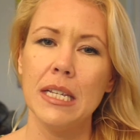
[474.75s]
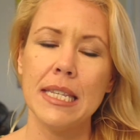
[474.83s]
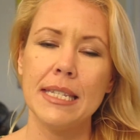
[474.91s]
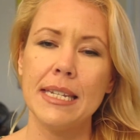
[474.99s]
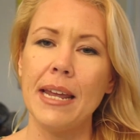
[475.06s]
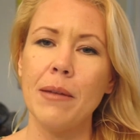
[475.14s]

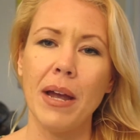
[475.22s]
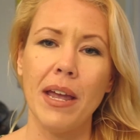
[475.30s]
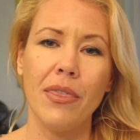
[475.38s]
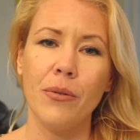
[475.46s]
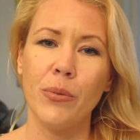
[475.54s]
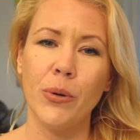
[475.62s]
stay
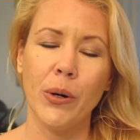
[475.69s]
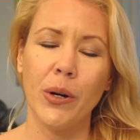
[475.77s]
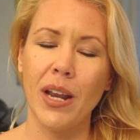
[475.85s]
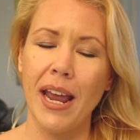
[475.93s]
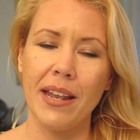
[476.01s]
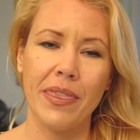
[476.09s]
by the
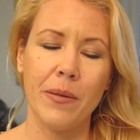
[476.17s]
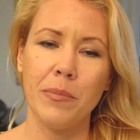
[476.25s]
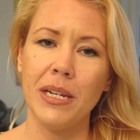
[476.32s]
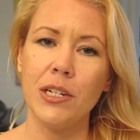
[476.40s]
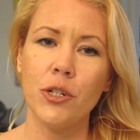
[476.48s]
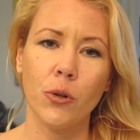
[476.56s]
water at the
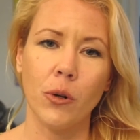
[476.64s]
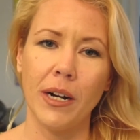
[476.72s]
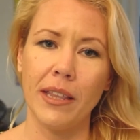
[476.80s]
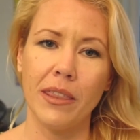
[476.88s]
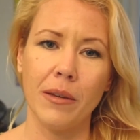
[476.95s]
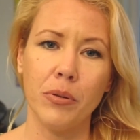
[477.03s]
beach
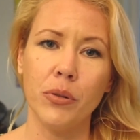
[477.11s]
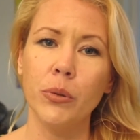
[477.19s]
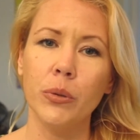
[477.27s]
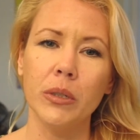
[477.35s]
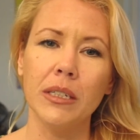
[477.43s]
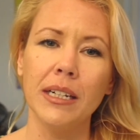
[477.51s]
or at the
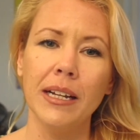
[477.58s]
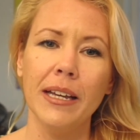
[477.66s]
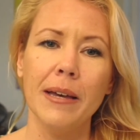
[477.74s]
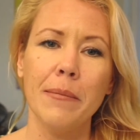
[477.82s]
pool.